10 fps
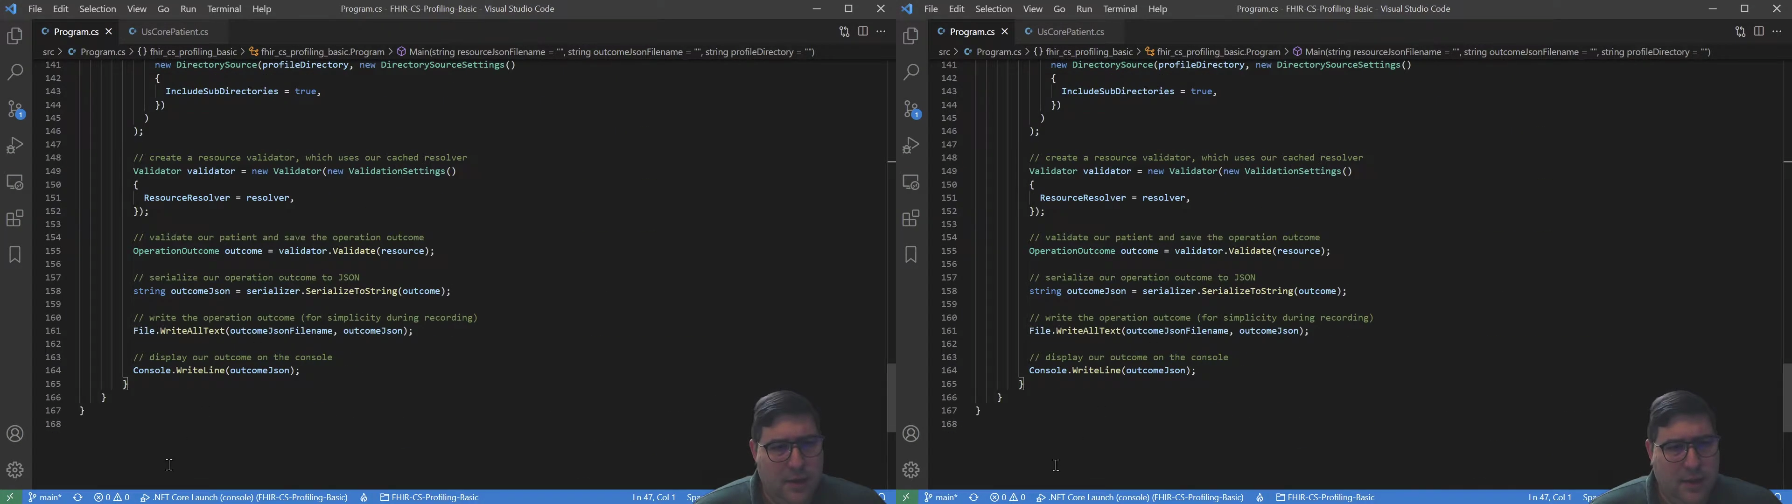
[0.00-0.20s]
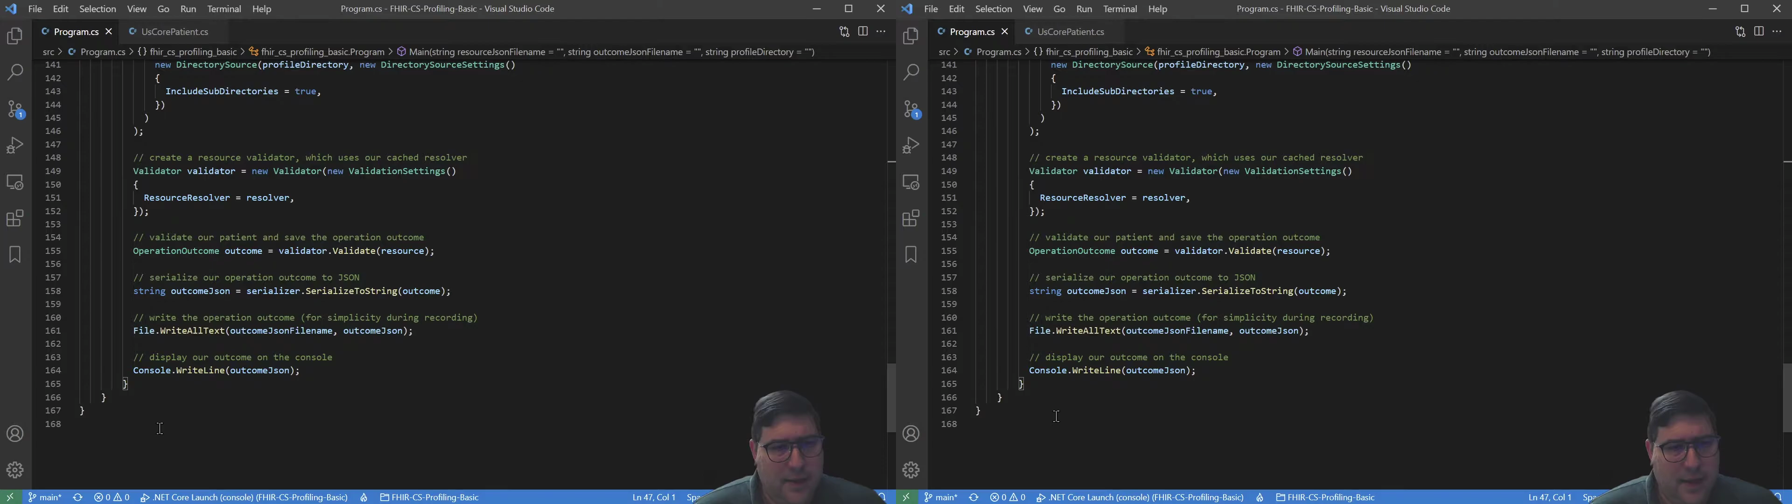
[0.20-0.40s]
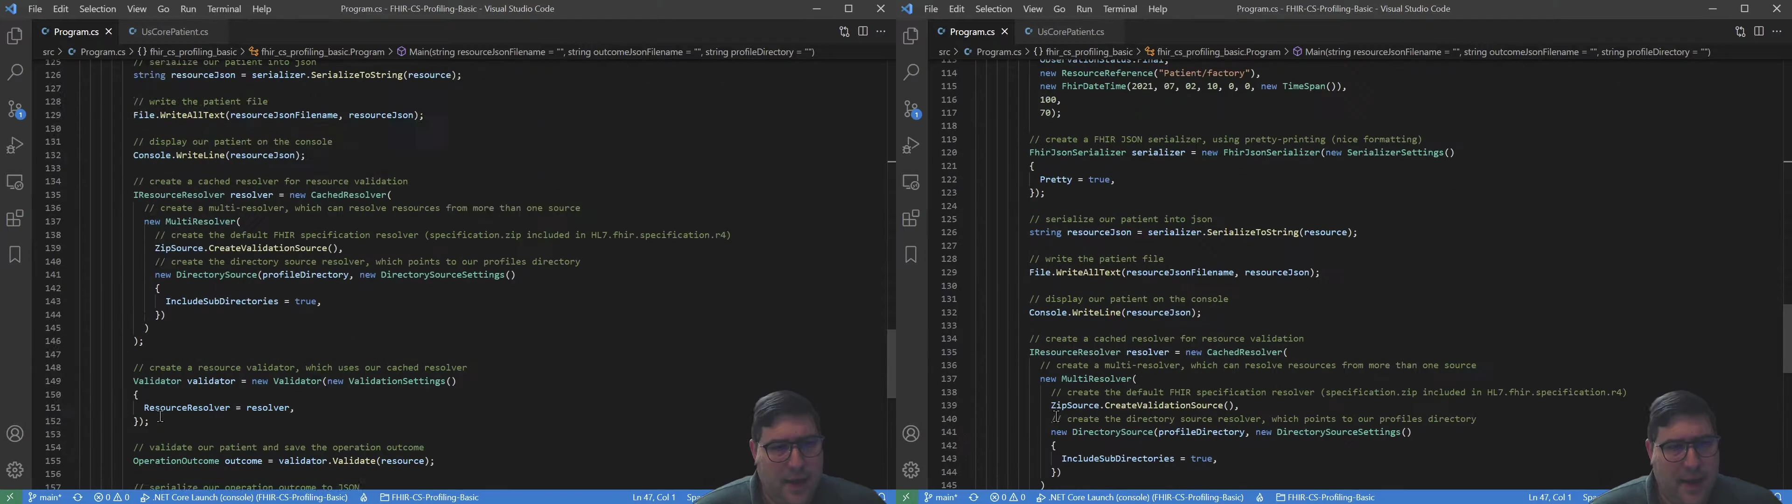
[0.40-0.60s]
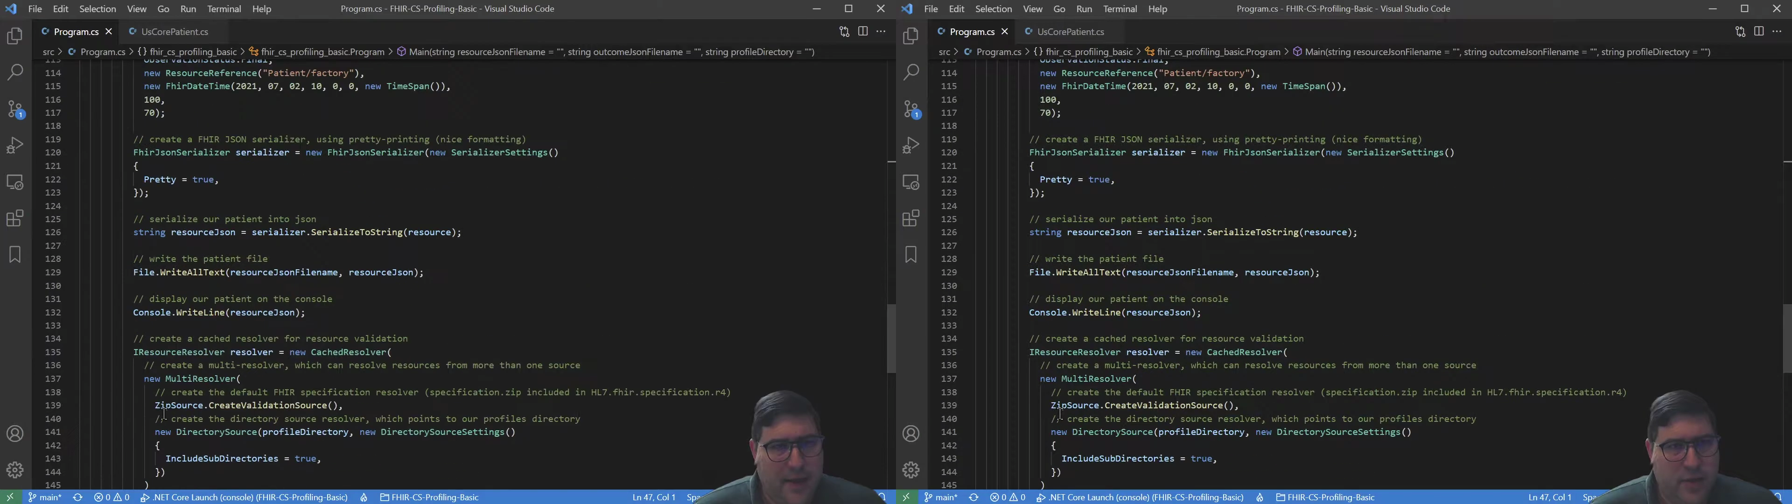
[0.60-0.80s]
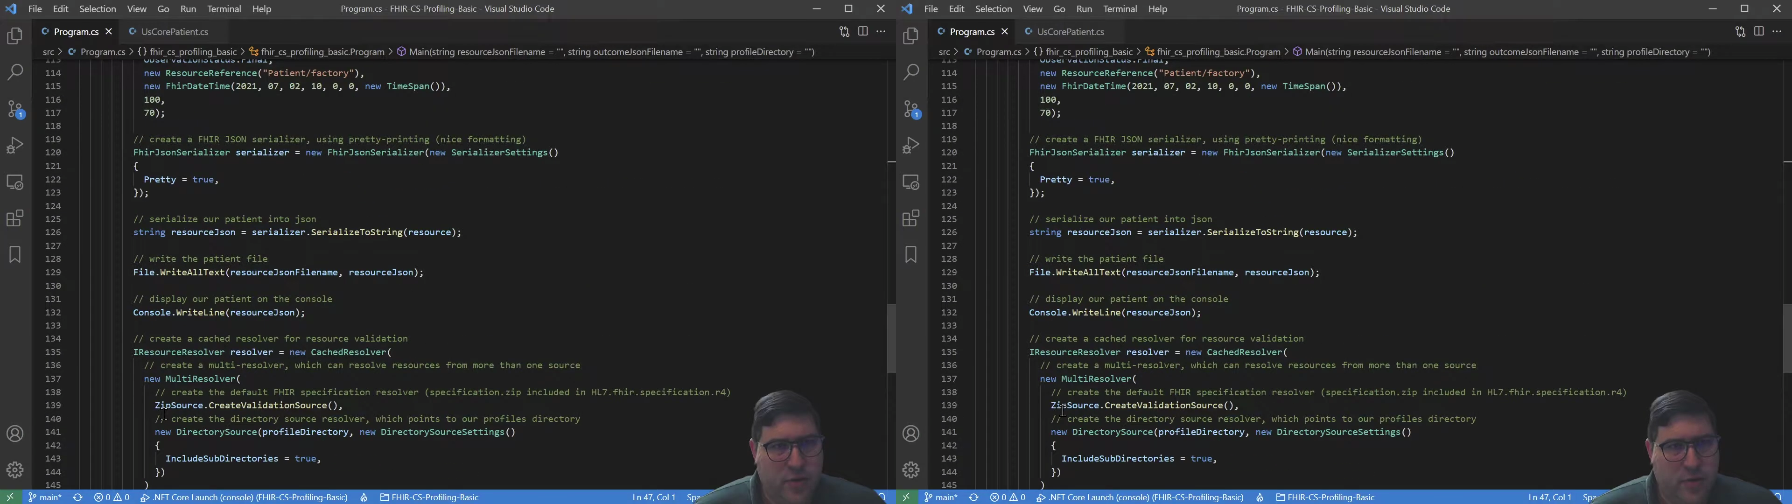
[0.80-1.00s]
let's
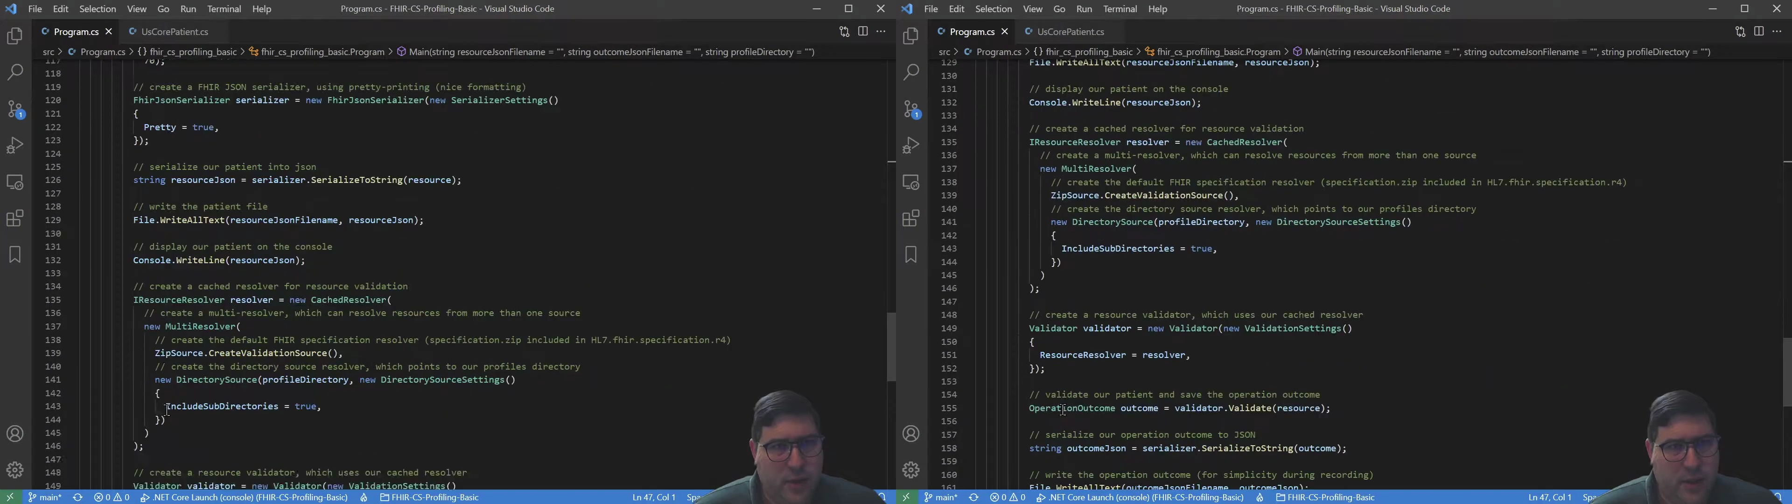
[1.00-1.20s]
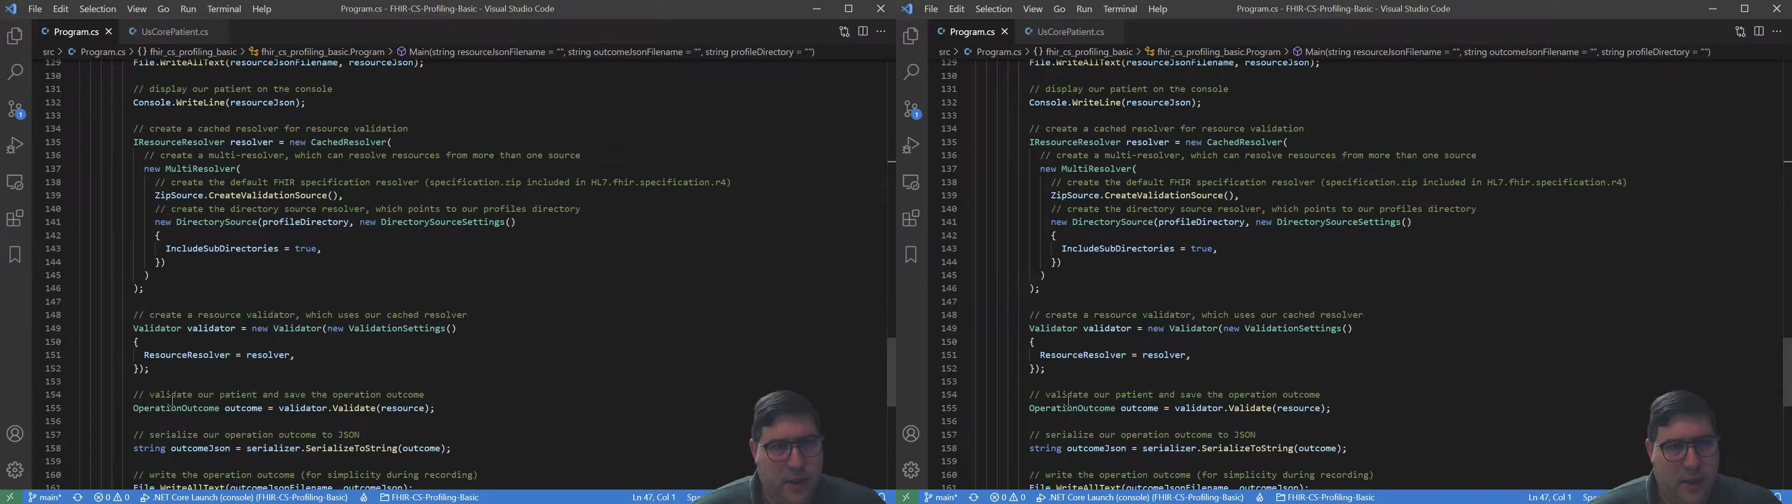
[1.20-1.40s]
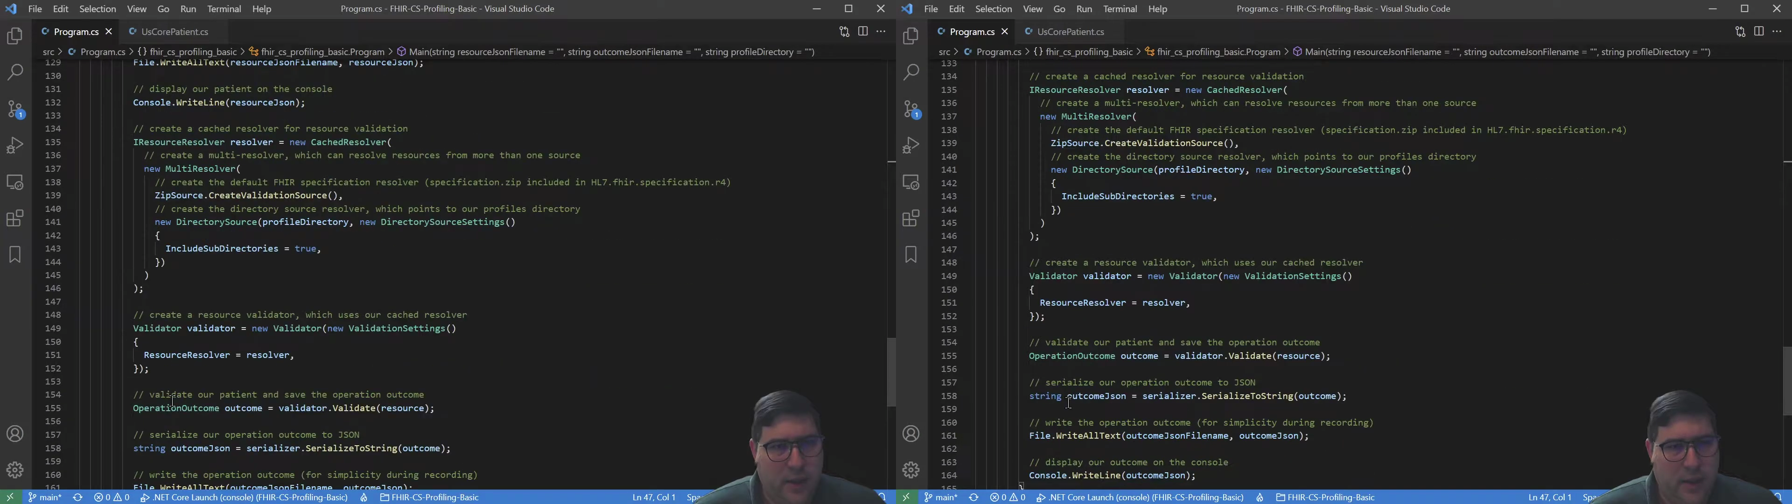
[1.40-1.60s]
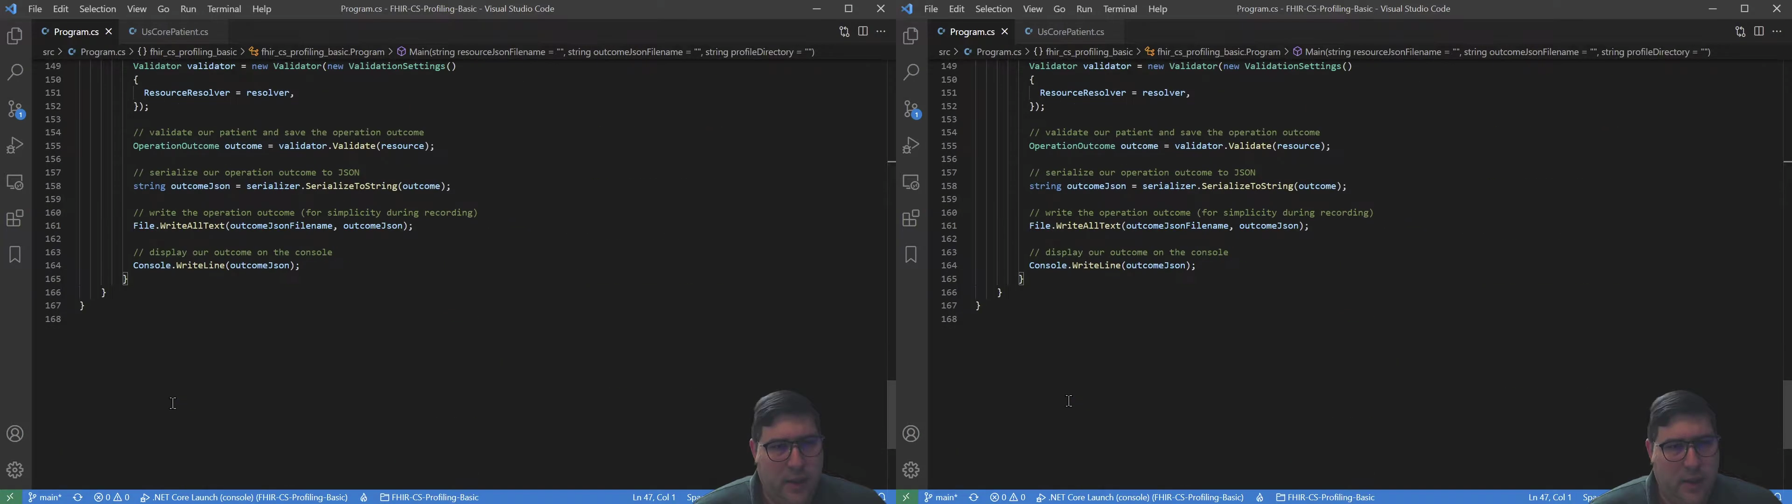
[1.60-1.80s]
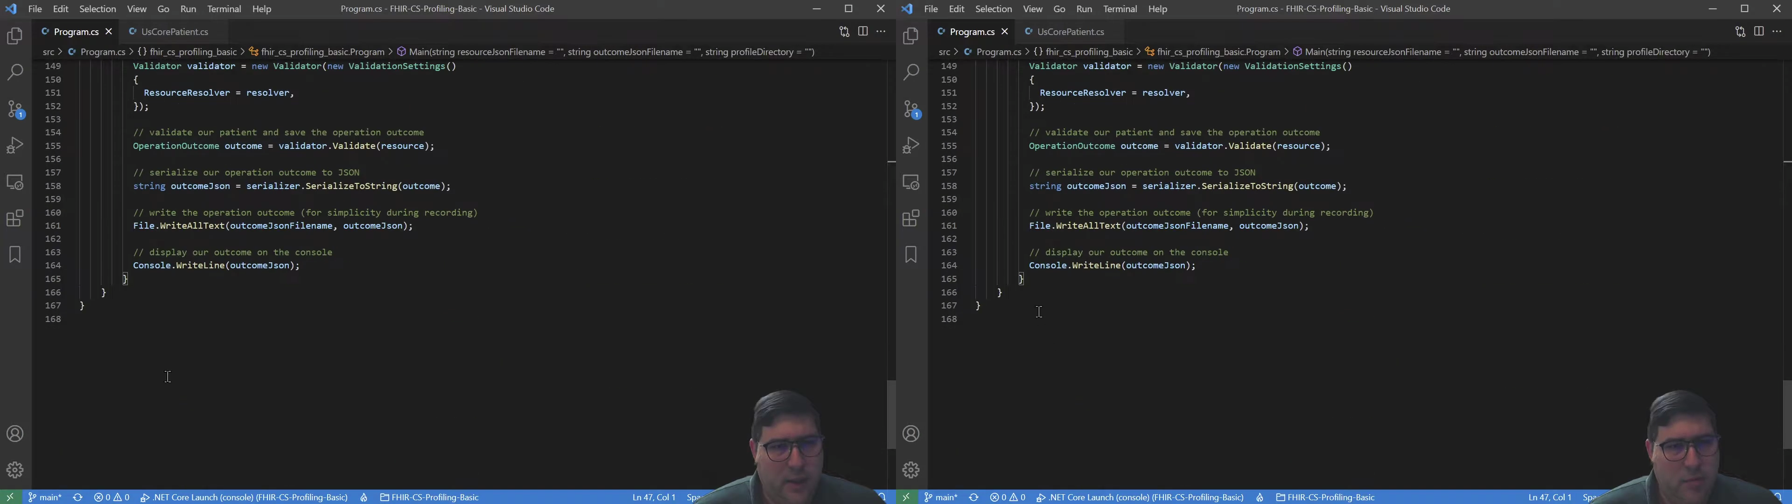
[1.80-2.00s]

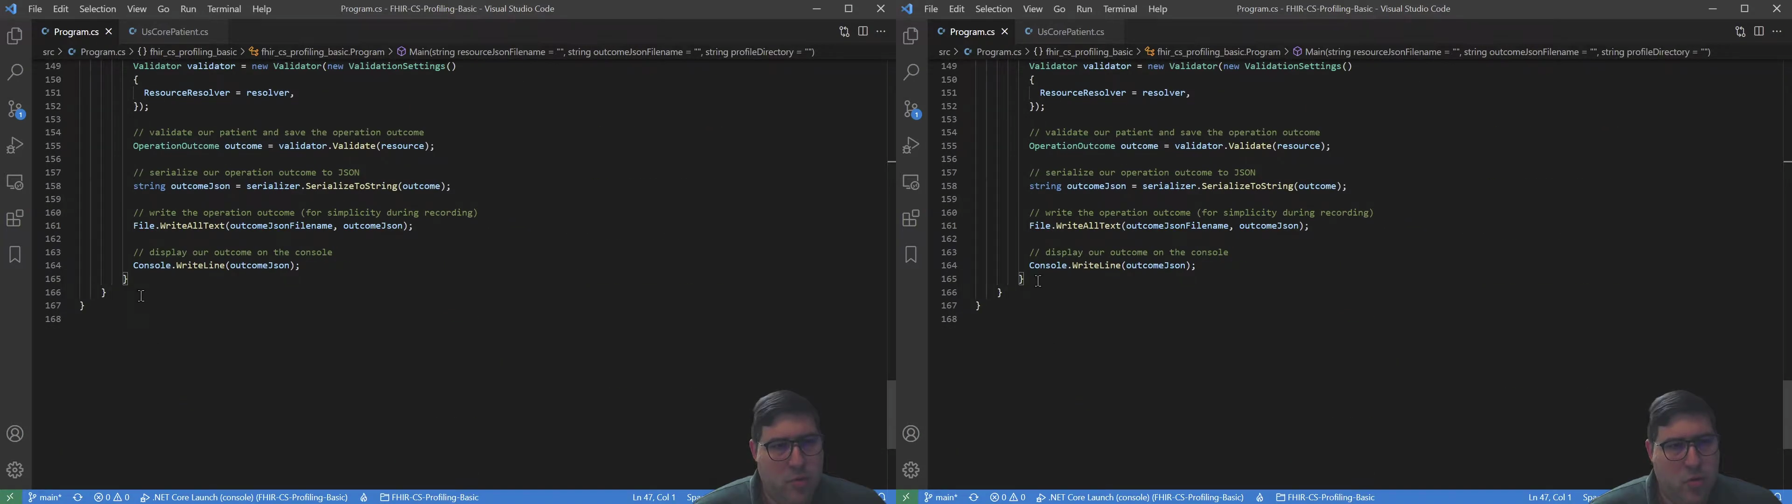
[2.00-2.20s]
actually,